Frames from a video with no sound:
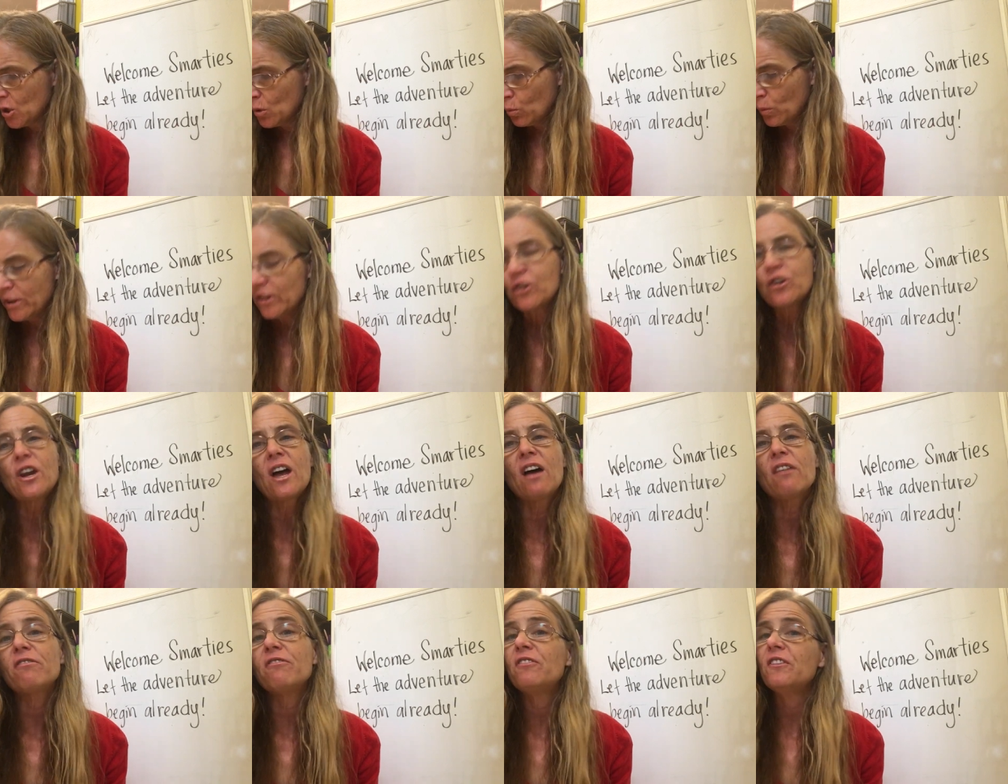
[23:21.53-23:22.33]
when they're
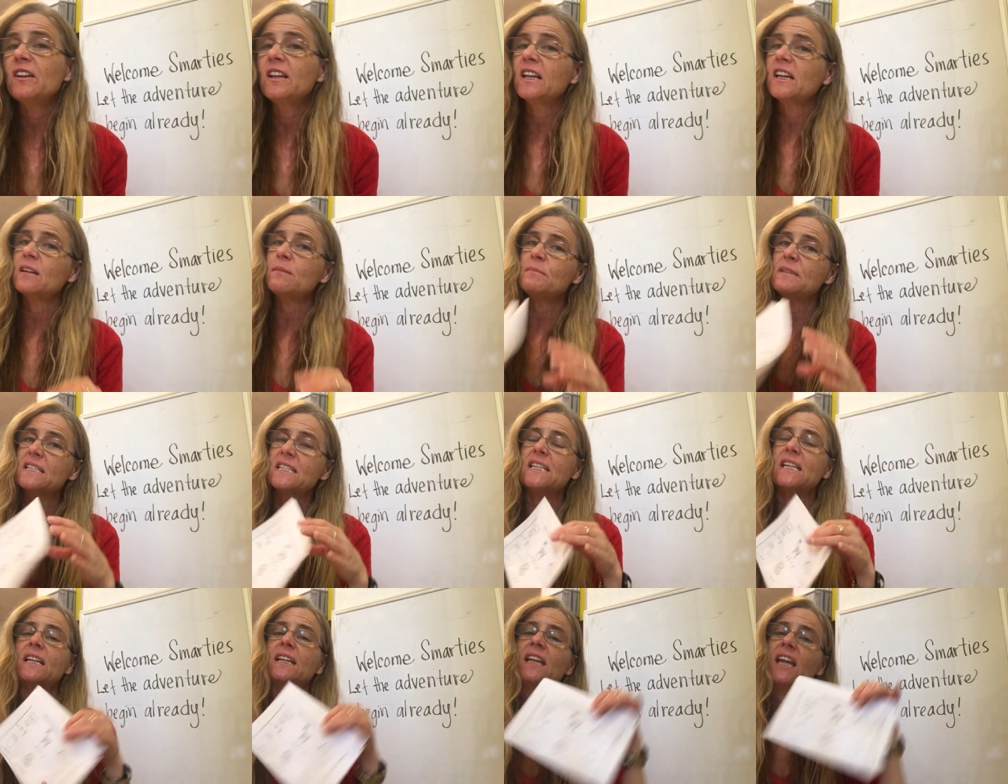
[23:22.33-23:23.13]
not filling in
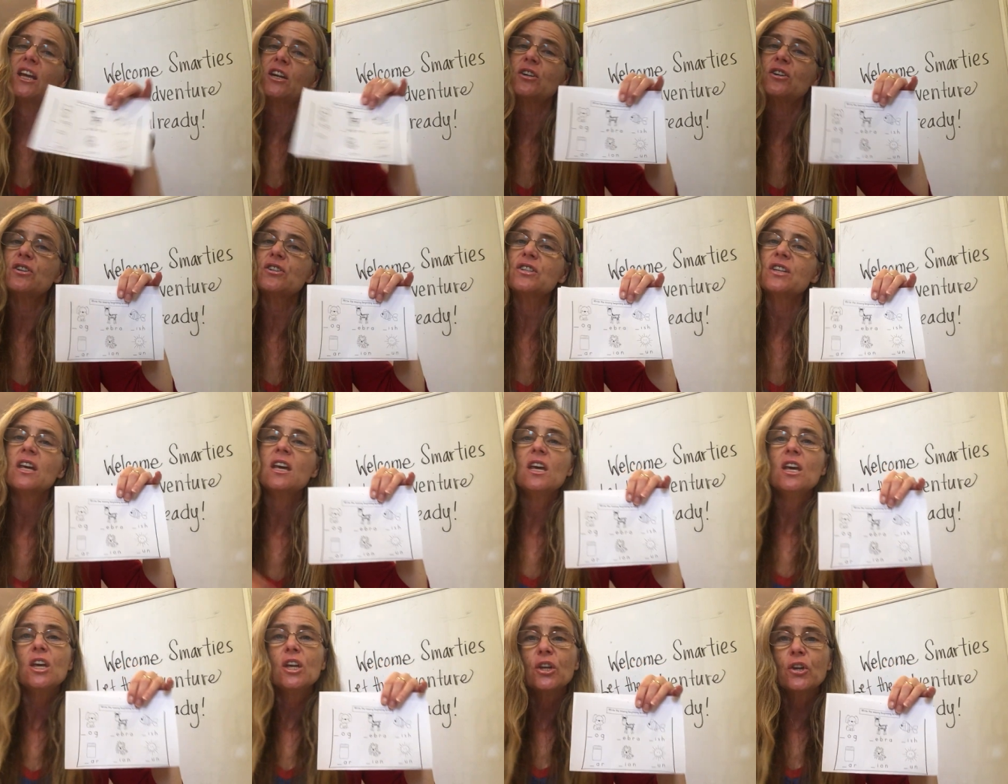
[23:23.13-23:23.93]
missing letters,
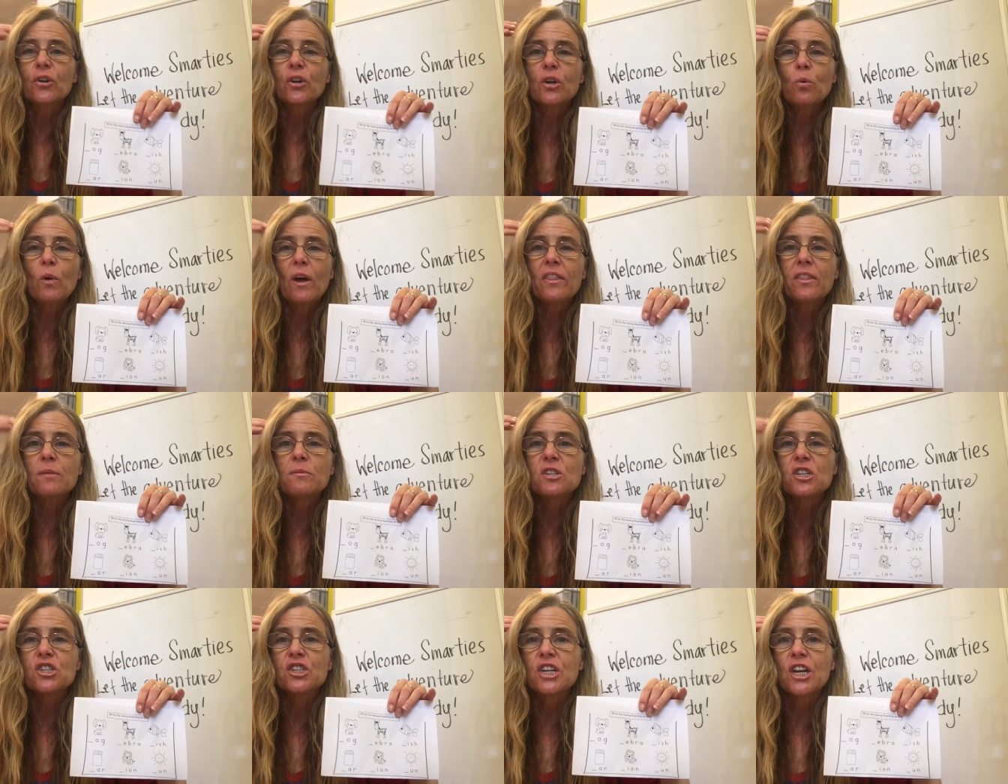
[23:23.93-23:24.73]
you're going to want
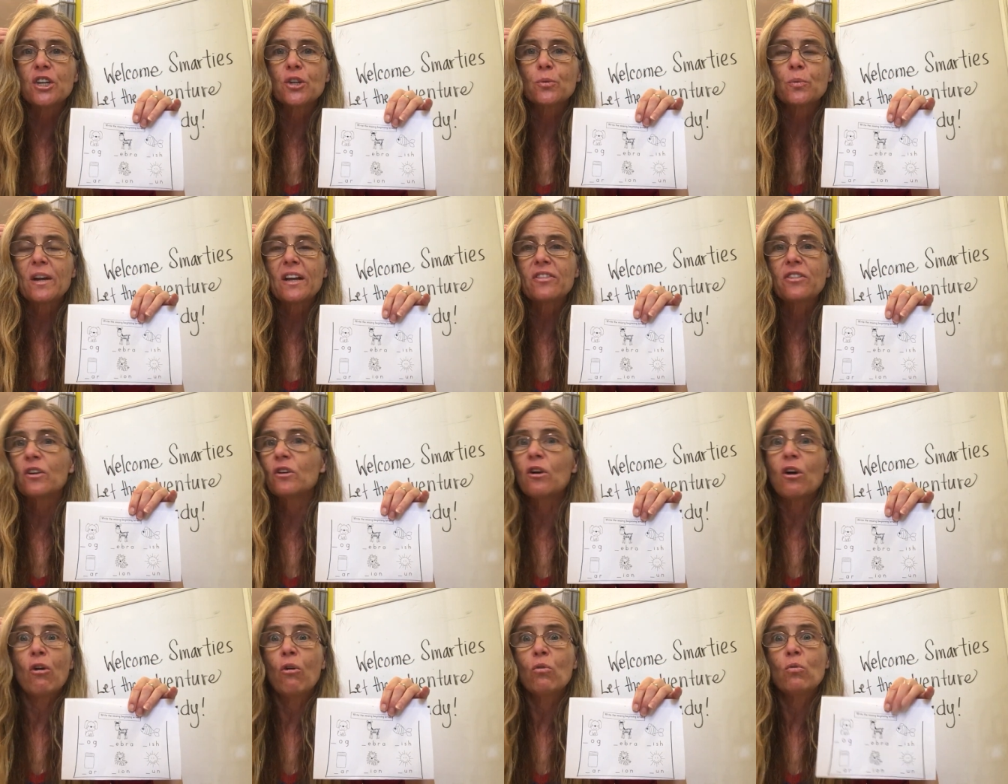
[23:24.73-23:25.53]
them to generate
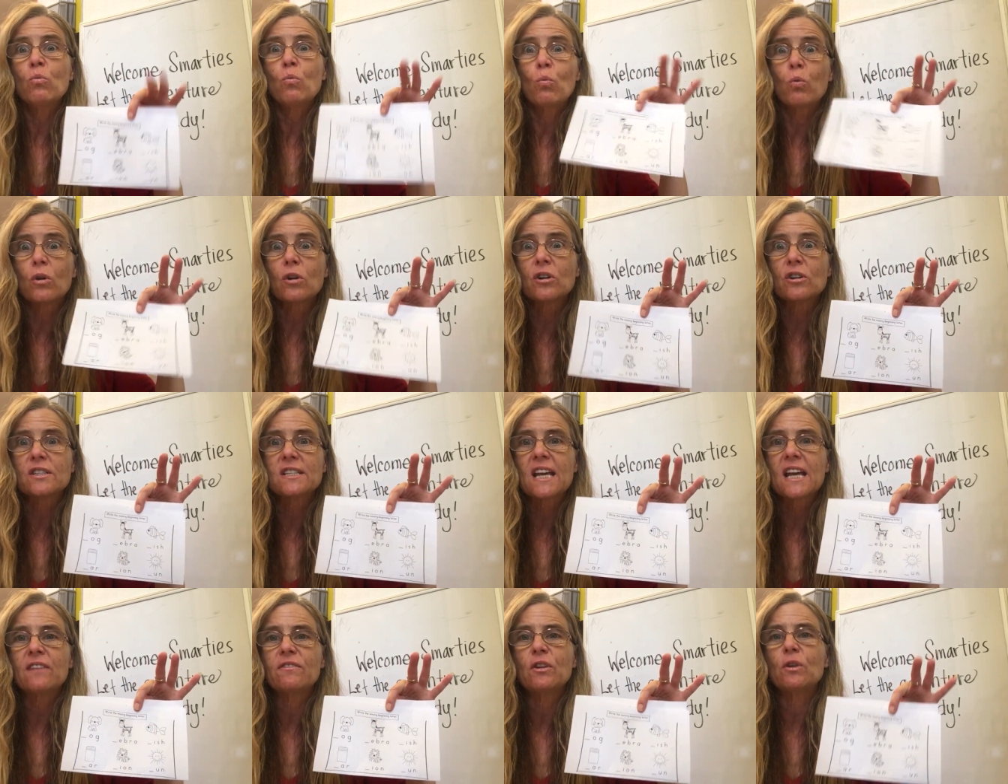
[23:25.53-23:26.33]
their own
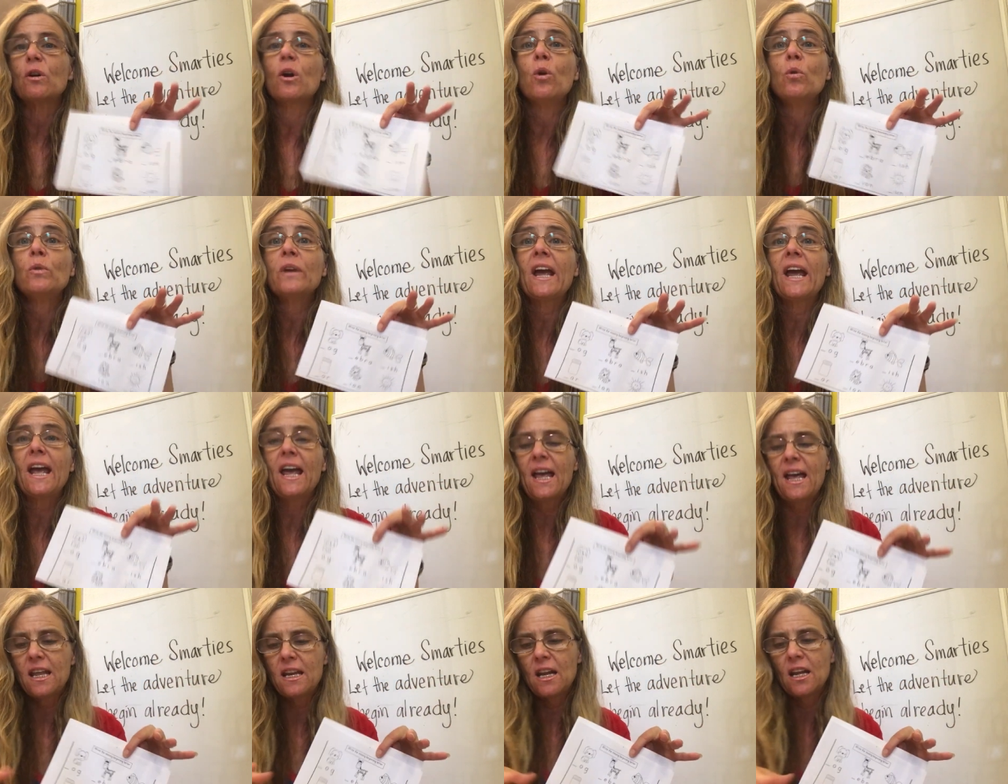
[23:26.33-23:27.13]
words out of their own
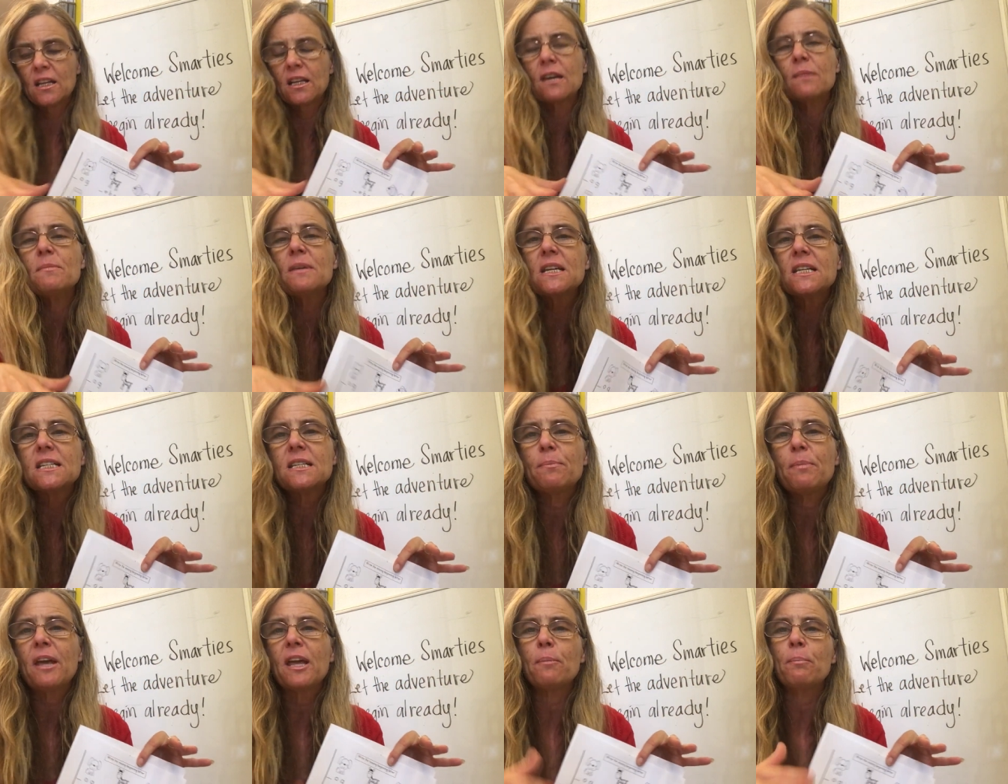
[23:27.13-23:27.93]
head and commit it
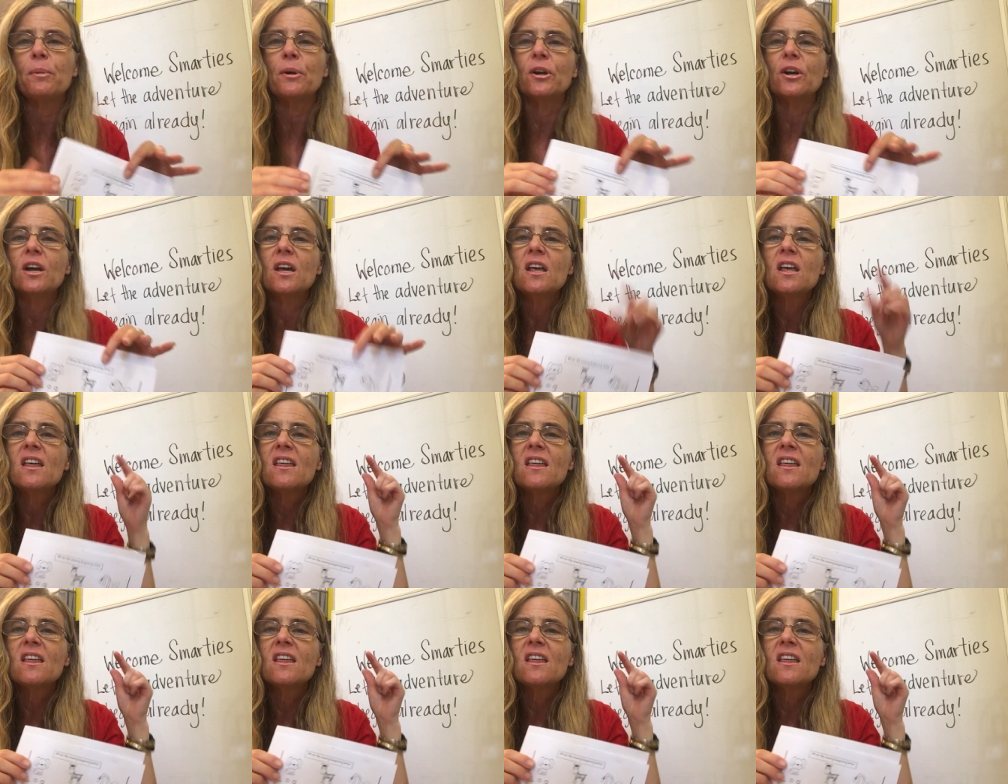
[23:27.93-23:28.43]
to paper.